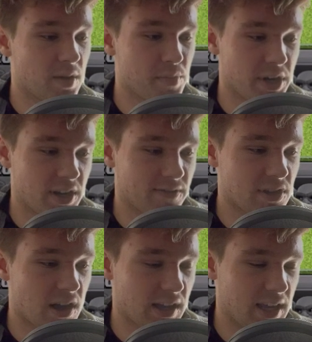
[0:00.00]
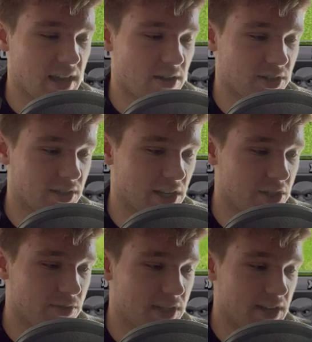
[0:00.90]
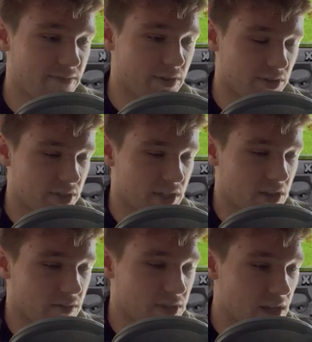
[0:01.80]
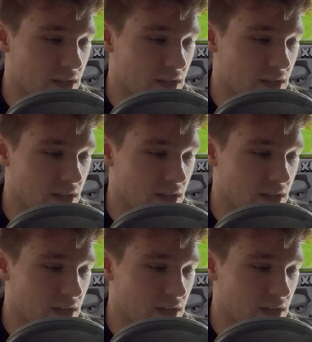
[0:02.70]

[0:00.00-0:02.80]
But enough talking, I'll just let you see it for yourselves.